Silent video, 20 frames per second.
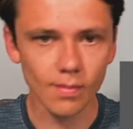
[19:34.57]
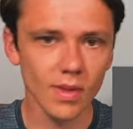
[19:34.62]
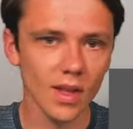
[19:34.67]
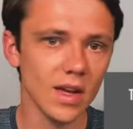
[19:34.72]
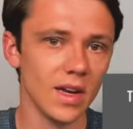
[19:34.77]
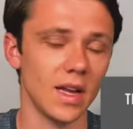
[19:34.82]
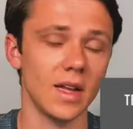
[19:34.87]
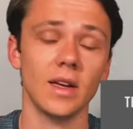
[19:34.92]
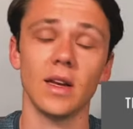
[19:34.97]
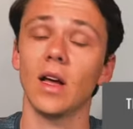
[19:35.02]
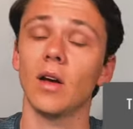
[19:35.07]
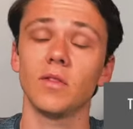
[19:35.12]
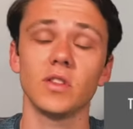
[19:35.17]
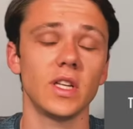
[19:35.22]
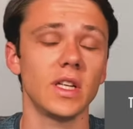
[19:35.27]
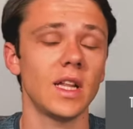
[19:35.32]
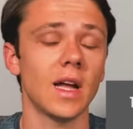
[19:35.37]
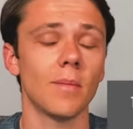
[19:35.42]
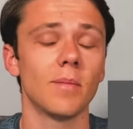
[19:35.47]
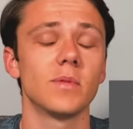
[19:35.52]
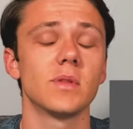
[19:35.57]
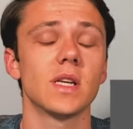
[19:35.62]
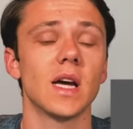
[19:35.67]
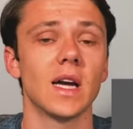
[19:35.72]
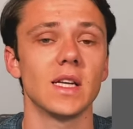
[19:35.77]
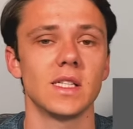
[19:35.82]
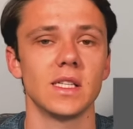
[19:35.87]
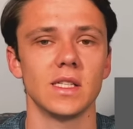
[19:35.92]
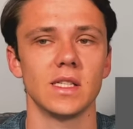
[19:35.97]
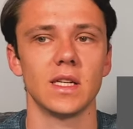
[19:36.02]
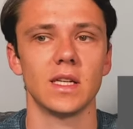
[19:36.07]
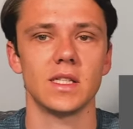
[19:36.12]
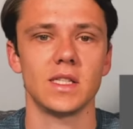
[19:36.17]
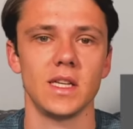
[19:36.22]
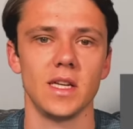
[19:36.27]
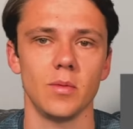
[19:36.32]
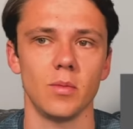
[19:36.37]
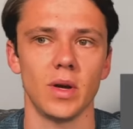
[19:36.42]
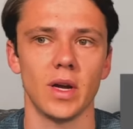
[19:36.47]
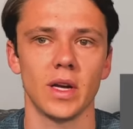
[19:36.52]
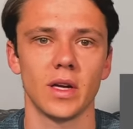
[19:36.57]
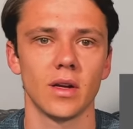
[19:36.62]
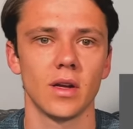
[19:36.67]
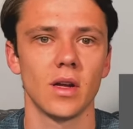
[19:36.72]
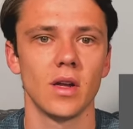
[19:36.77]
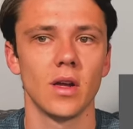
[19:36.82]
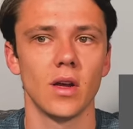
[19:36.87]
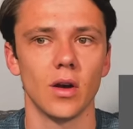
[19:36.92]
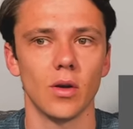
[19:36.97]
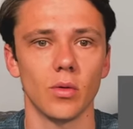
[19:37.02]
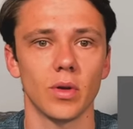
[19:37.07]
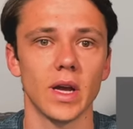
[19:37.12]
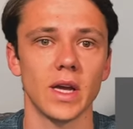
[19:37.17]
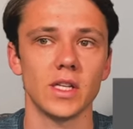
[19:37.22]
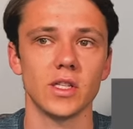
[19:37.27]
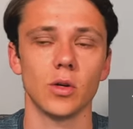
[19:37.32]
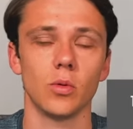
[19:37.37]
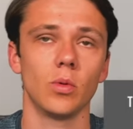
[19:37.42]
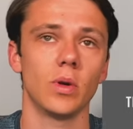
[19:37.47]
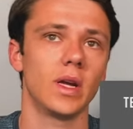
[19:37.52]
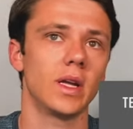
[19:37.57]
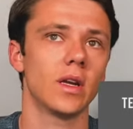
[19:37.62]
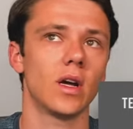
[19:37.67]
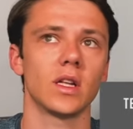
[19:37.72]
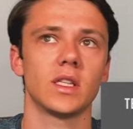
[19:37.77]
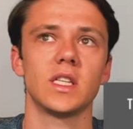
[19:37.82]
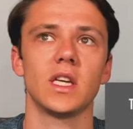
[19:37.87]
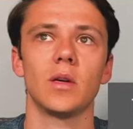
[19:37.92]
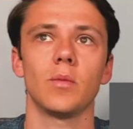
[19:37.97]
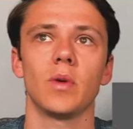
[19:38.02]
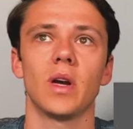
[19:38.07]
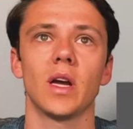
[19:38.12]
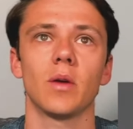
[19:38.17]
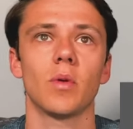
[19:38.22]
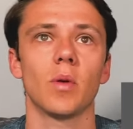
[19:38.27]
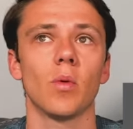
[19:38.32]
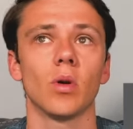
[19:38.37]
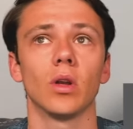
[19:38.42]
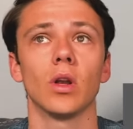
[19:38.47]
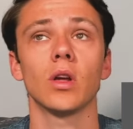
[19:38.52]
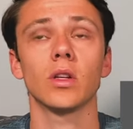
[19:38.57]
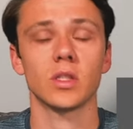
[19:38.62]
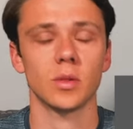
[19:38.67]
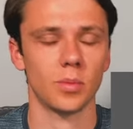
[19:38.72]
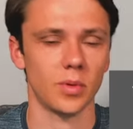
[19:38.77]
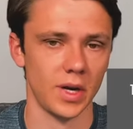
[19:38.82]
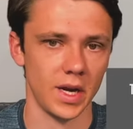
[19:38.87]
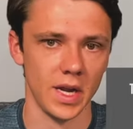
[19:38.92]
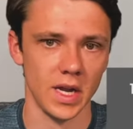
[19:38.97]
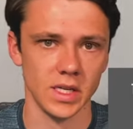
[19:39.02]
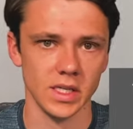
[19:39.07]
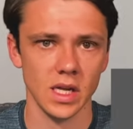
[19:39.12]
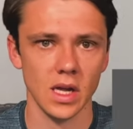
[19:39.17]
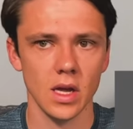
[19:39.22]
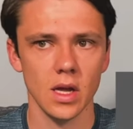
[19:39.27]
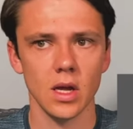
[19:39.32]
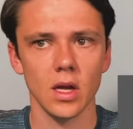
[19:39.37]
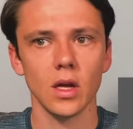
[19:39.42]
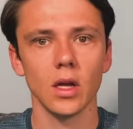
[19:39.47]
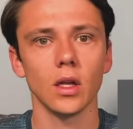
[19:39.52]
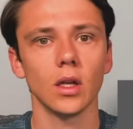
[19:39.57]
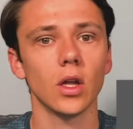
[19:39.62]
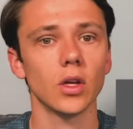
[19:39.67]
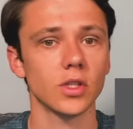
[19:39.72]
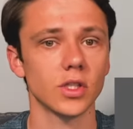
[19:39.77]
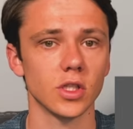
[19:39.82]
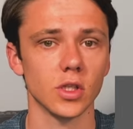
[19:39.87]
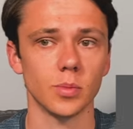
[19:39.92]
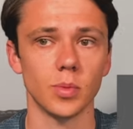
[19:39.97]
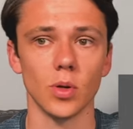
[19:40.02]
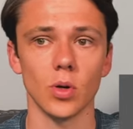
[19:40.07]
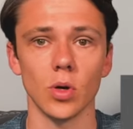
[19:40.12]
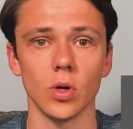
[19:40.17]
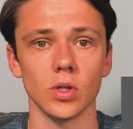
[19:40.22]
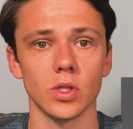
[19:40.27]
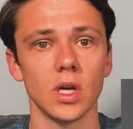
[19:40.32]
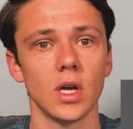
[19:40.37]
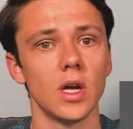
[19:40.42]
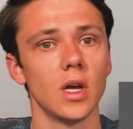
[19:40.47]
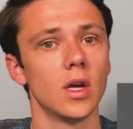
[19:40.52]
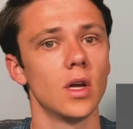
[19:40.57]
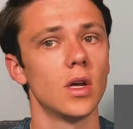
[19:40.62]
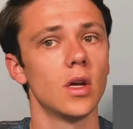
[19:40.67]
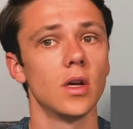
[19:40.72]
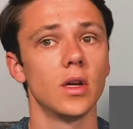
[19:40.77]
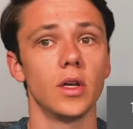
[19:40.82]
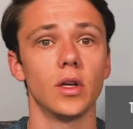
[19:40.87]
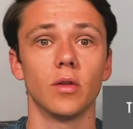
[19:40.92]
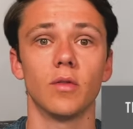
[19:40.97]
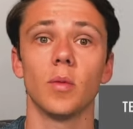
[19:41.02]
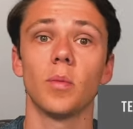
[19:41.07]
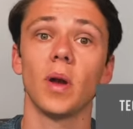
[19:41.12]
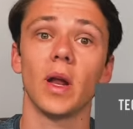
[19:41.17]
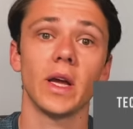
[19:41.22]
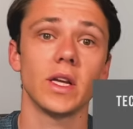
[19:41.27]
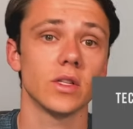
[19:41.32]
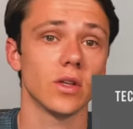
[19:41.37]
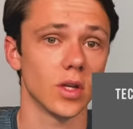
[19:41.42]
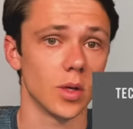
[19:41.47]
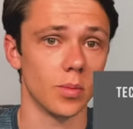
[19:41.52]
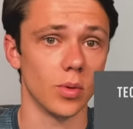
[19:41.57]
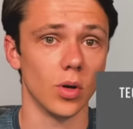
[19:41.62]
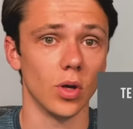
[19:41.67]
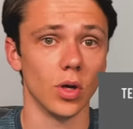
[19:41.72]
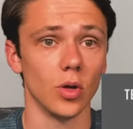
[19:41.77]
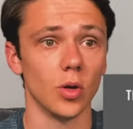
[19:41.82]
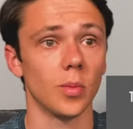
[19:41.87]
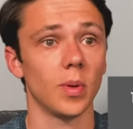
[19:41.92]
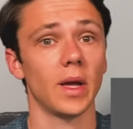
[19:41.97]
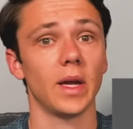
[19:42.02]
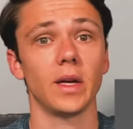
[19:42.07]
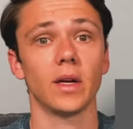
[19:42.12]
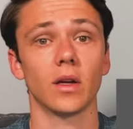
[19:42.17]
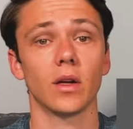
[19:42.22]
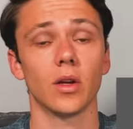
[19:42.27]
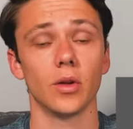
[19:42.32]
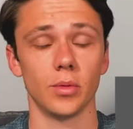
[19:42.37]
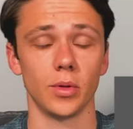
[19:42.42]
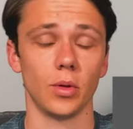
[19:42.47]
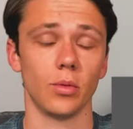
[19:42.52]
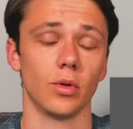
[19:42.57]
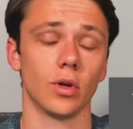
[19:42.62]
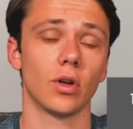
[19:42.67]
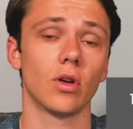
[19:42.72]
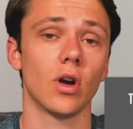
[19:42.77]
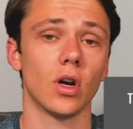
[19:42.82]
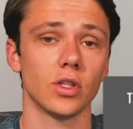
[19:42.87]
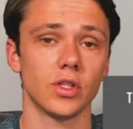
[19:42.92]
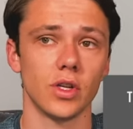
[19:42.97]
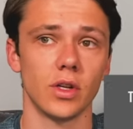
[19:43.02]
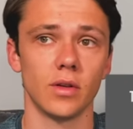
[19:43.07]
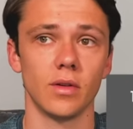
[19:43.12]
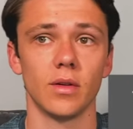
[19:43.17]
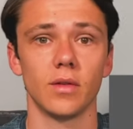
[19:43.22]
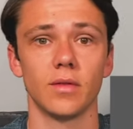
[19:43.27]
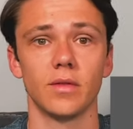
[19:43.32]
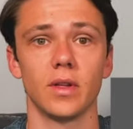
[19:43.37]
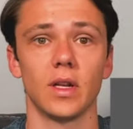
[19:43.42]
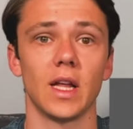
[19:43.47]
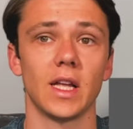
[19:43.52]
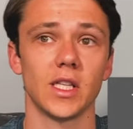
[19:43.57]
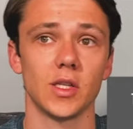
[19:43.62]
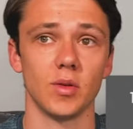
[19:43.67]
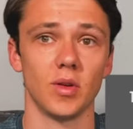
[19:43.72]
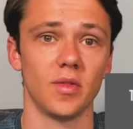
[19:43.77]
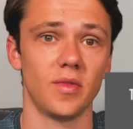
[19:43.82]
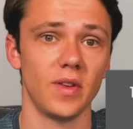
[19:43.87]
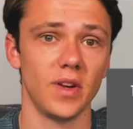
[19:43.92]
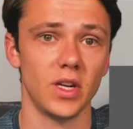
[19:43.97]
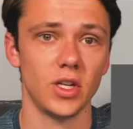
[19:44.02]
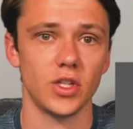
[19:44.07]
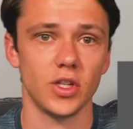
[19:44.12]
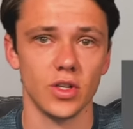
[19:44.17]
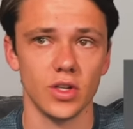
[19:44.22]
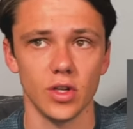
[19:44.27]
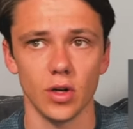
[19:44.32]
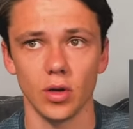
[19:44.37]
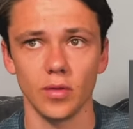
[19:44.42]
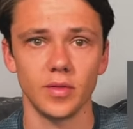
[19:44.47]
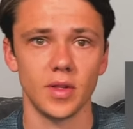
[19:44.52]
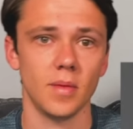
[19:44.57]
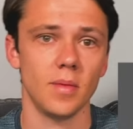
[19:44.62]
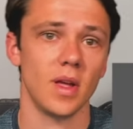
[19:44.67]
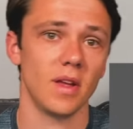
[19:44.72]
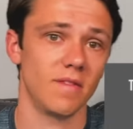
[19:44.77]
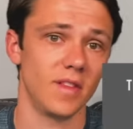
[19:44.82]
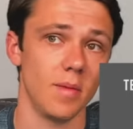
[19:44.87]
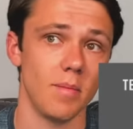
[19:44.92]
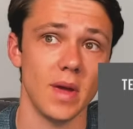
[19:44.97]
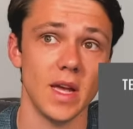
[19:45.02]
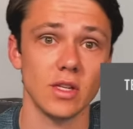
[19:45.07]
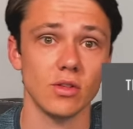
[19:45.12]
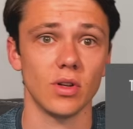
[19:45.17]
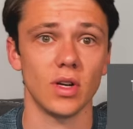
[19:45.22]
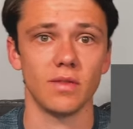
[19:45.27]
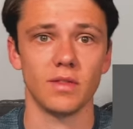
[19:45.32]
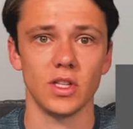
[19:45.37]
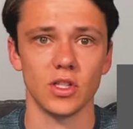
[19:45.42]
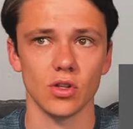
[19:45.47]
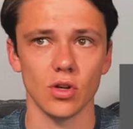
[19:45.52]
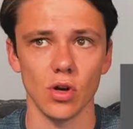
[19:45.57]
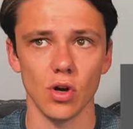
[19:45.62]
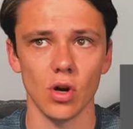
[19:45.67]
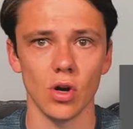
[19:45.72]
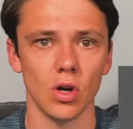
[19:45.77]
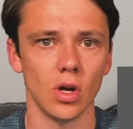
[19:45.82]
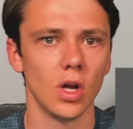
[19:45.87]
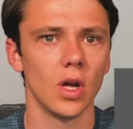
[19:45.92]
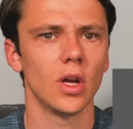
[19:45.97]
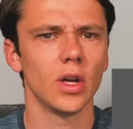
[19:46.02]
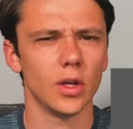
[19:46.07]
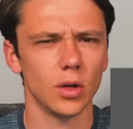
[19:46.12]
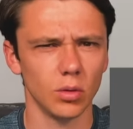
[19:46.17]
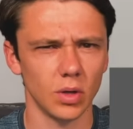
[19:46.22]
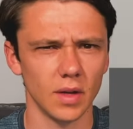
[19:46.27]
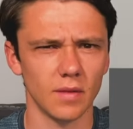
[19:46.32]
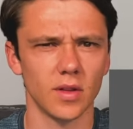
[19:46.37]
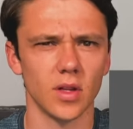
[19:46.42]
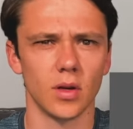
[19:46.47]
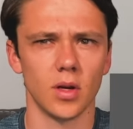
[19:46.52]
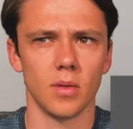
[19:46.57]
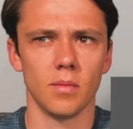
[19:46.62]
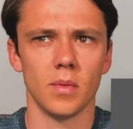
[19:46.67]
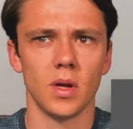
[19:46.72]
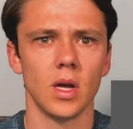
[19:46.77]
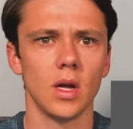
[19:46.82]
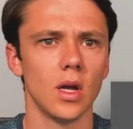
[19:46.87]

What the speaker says: And then obviously that ties into the teamwork. Okay, so in our teamwork, we want lots of praise, lots of support, you know, for players on the ball who are doing the crossing, for the lads who are finishing, you know, if they miss or if they score, you know, giving them